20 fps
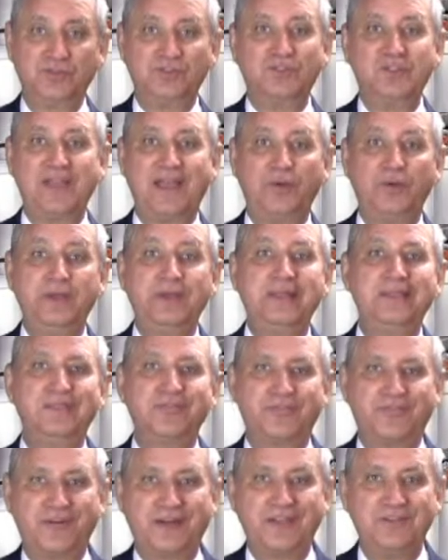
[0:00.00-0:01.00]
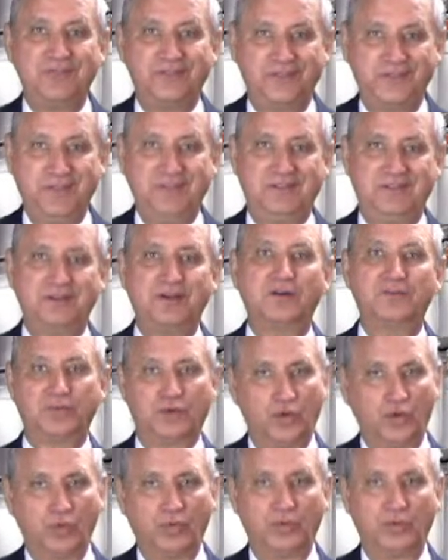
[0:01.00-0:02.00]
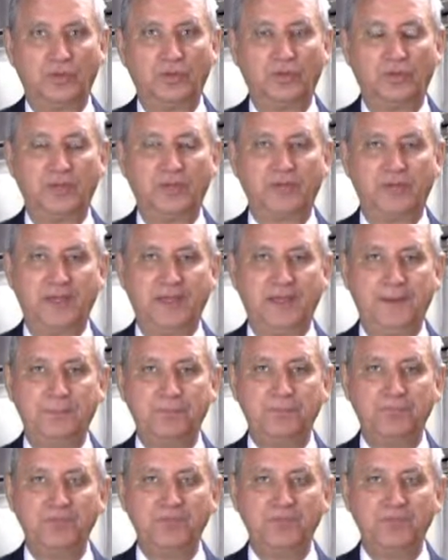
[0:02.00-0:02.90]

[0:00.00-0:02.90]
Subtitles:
is now in the 5 feet of coal, okay?